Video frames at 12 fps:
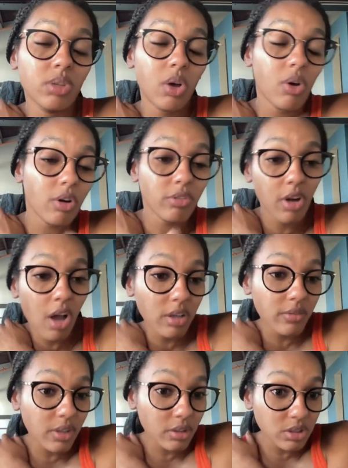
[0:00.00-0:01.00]
over
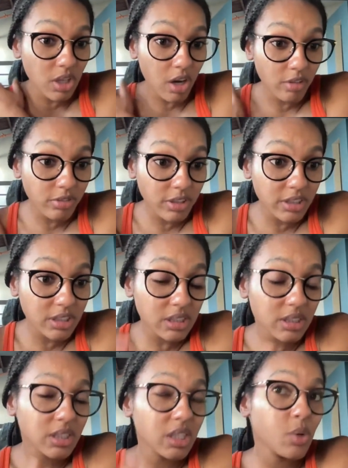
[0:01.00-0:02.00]
all of those
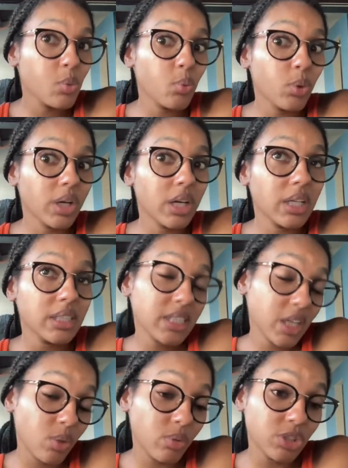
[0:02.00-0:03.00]
offers, we're going to
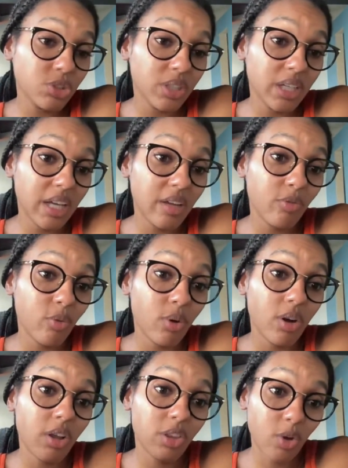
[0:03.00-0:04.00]
tell you what you could get
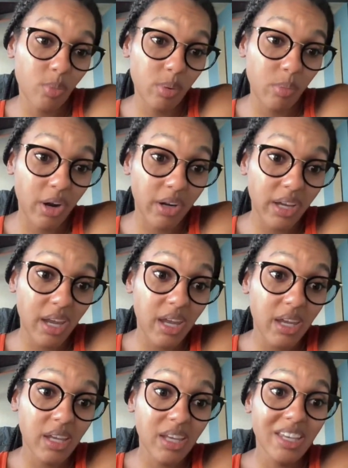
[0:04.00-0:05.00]
for on the open market.